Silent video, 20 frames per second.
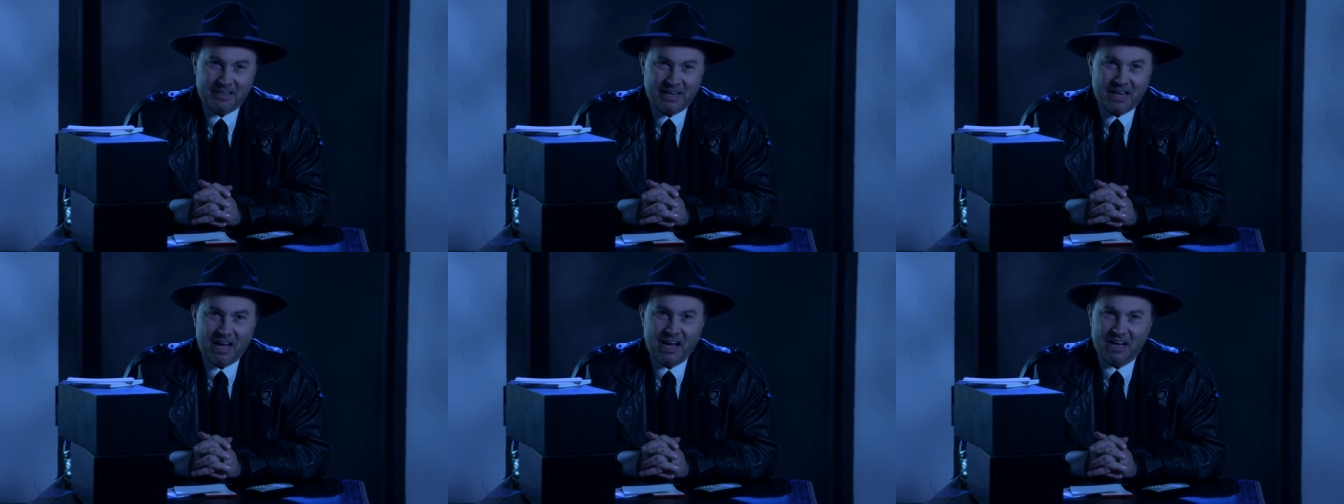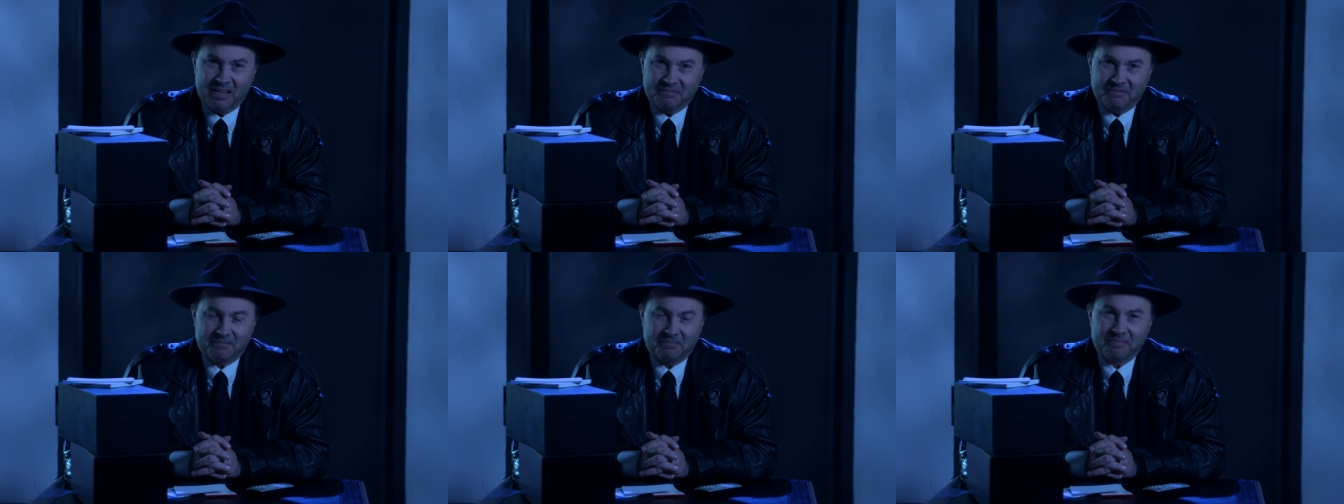
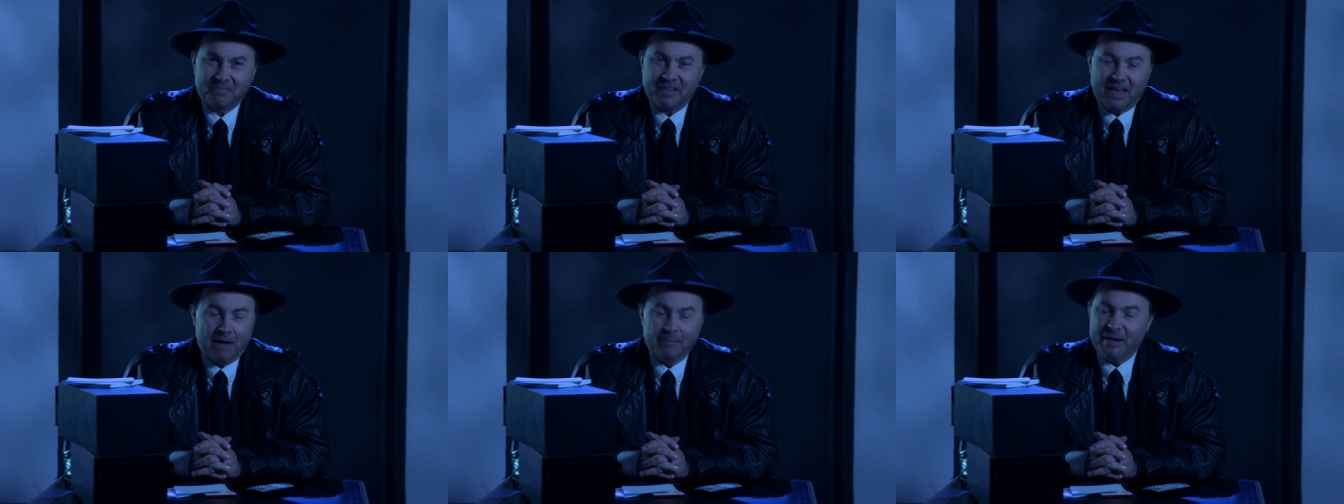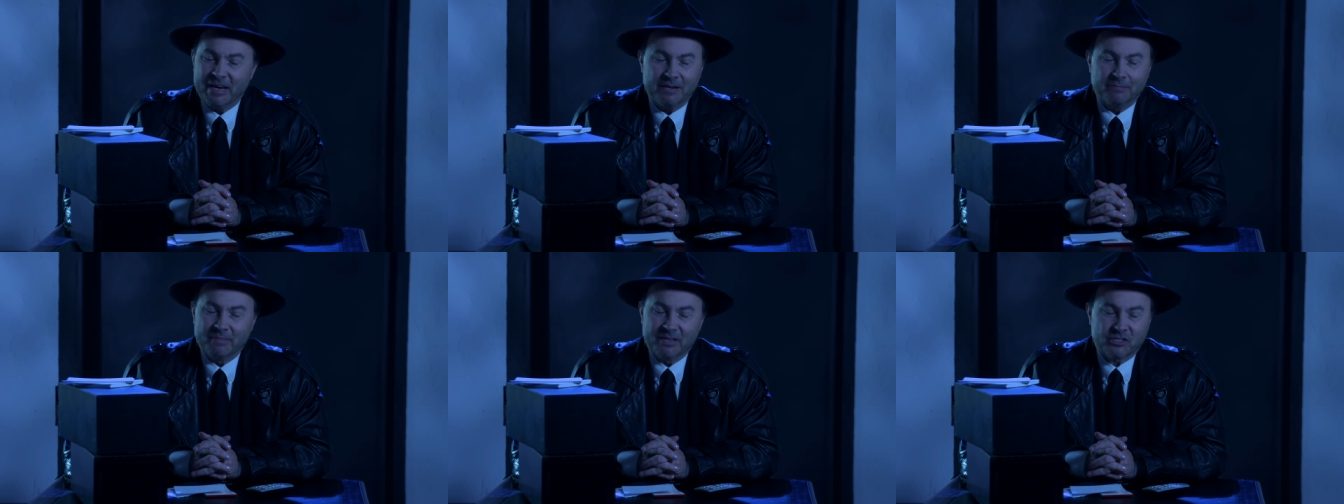Uh, I
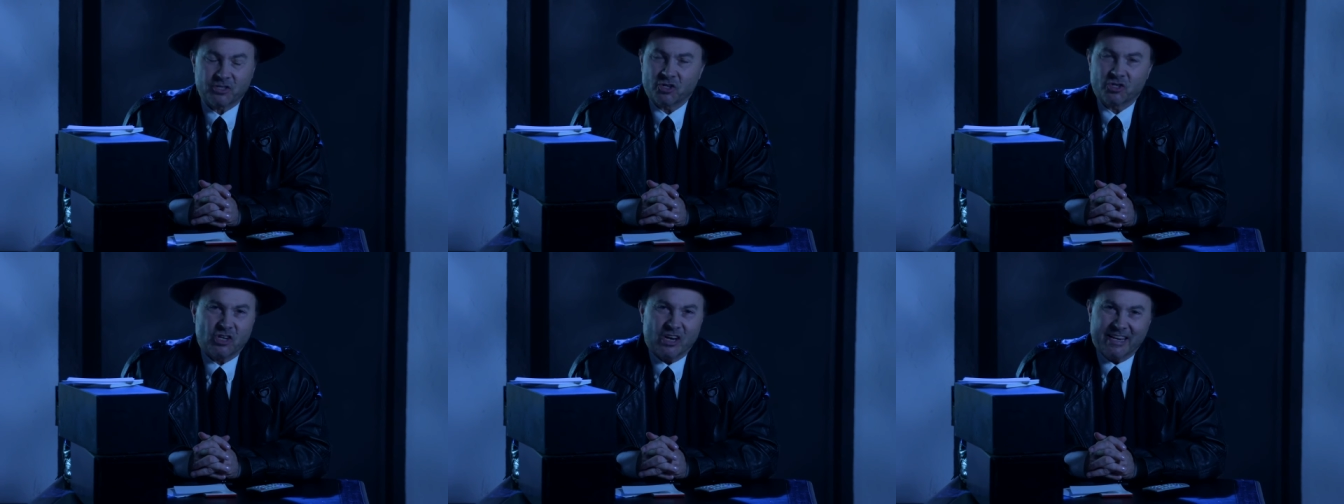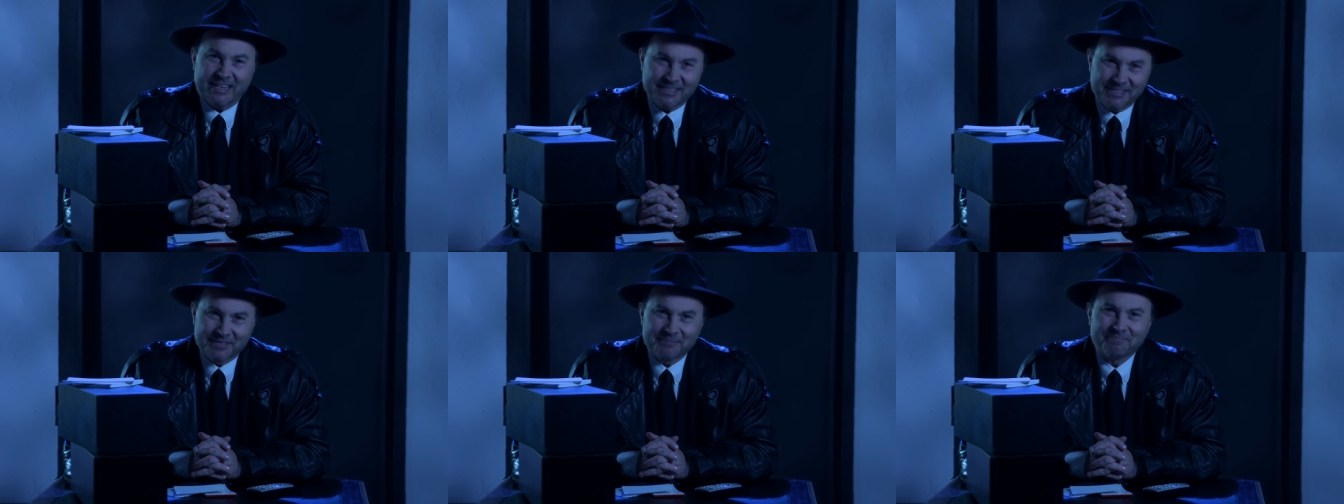mean, Mr.
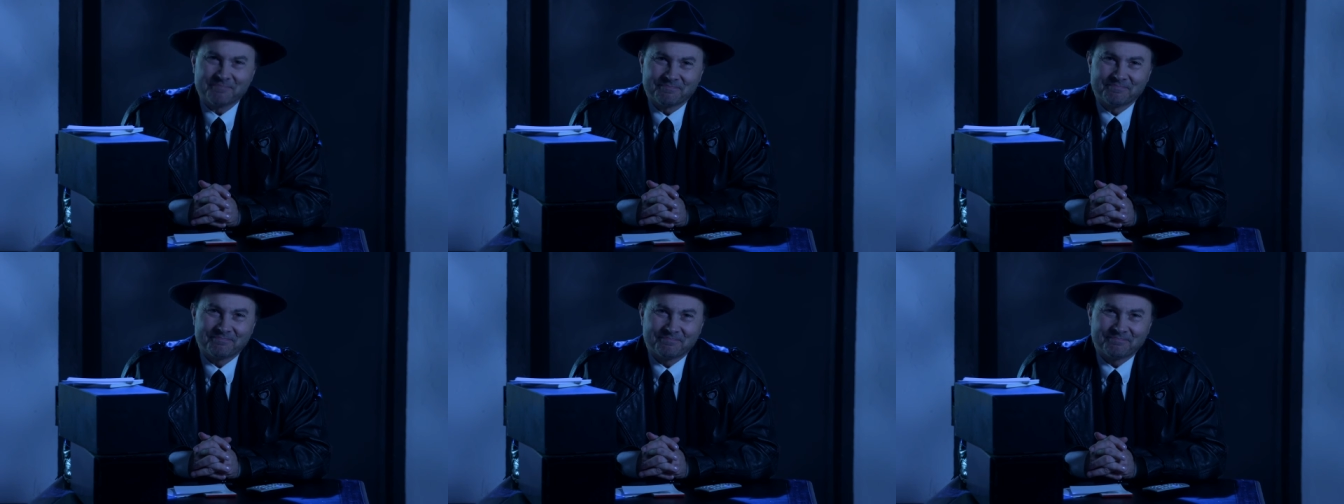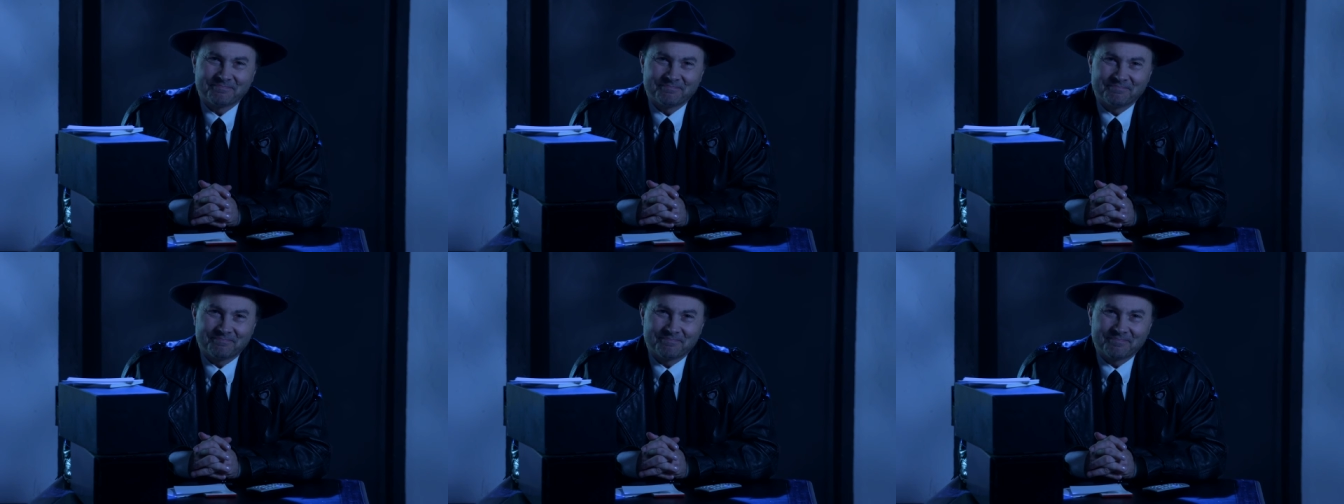Jeans.
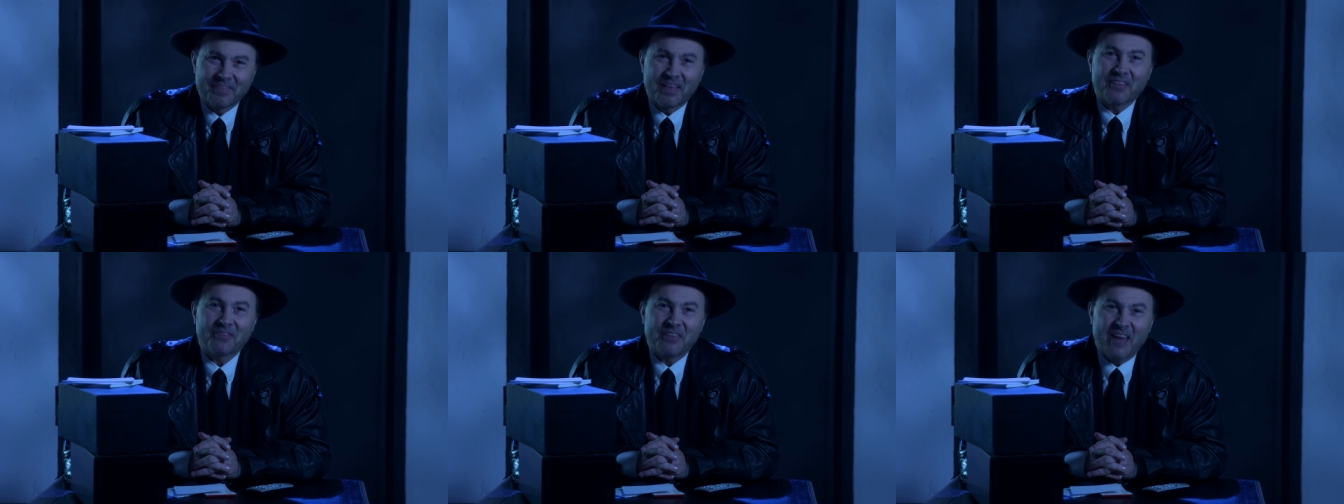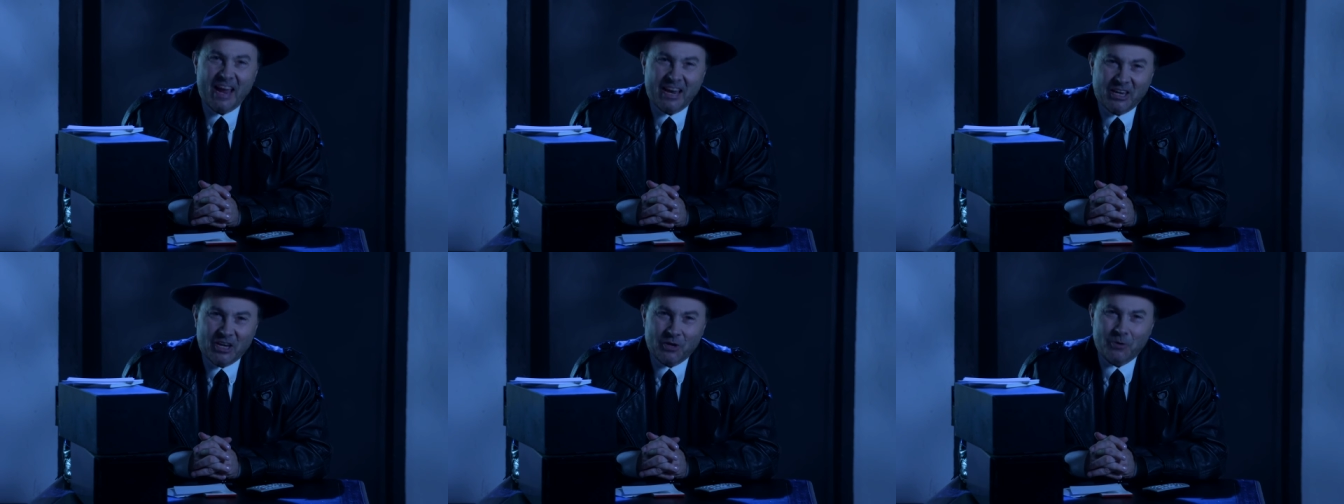
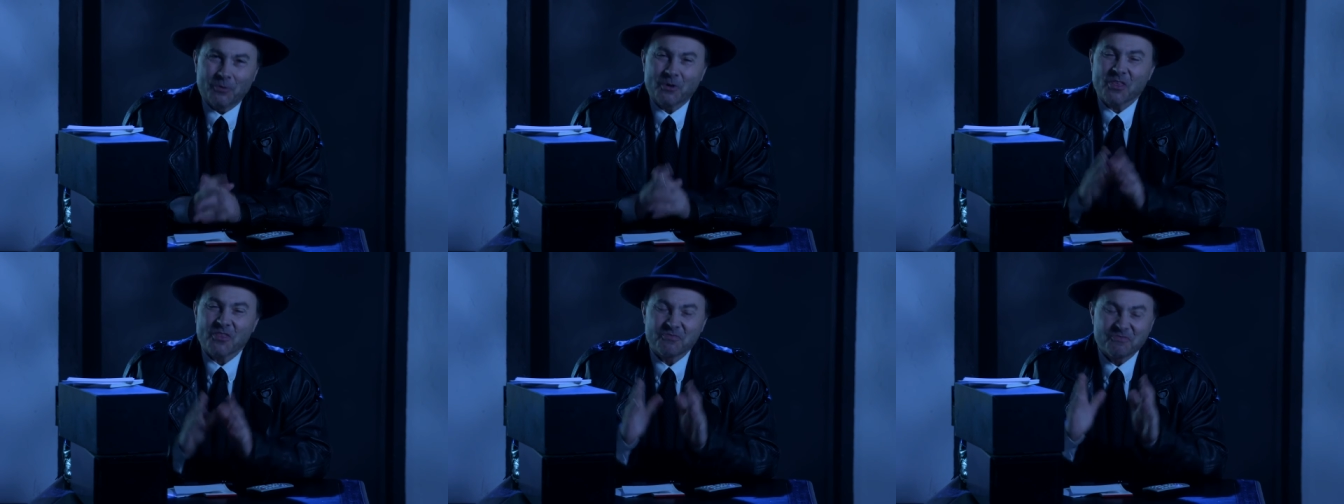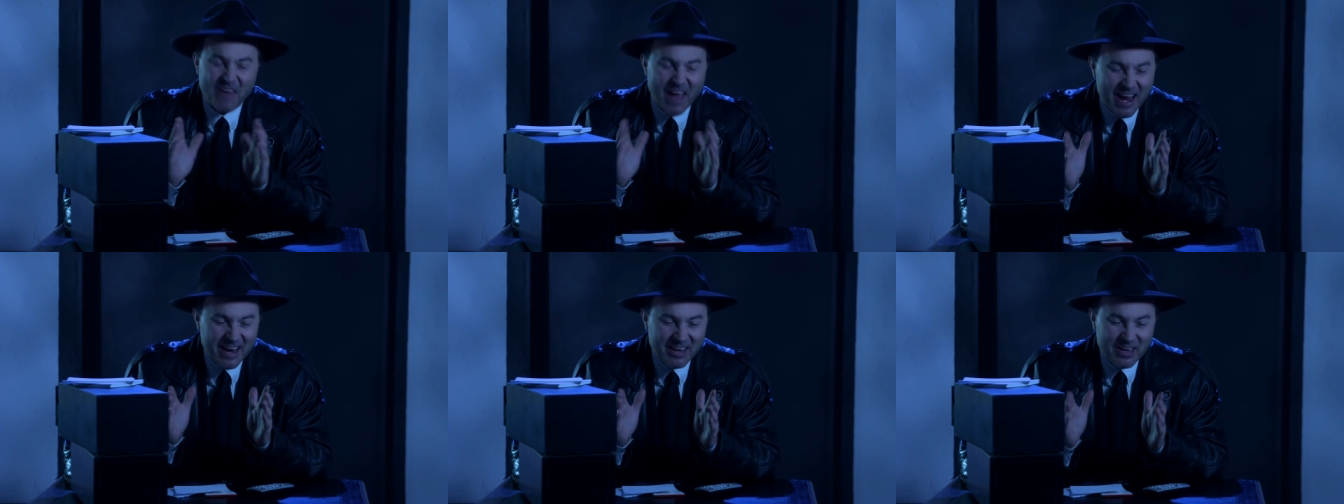Thank you.
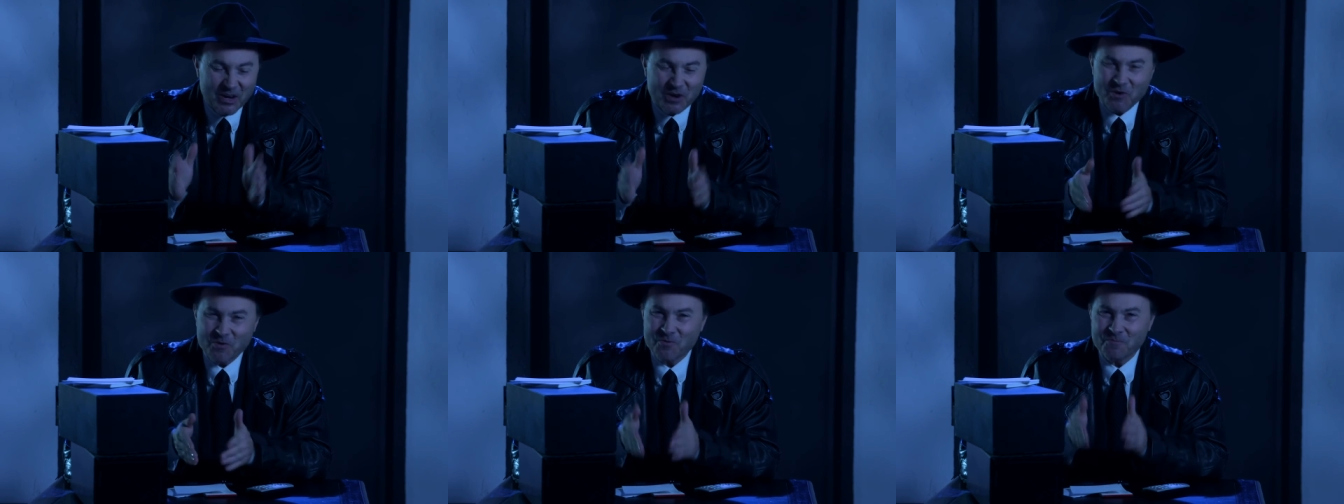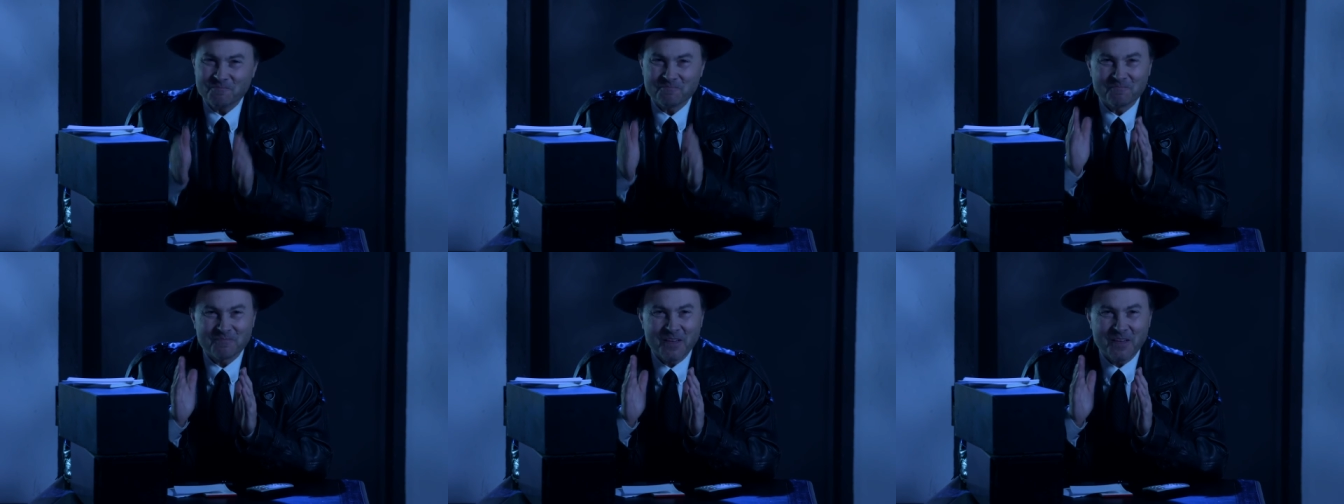Thank you.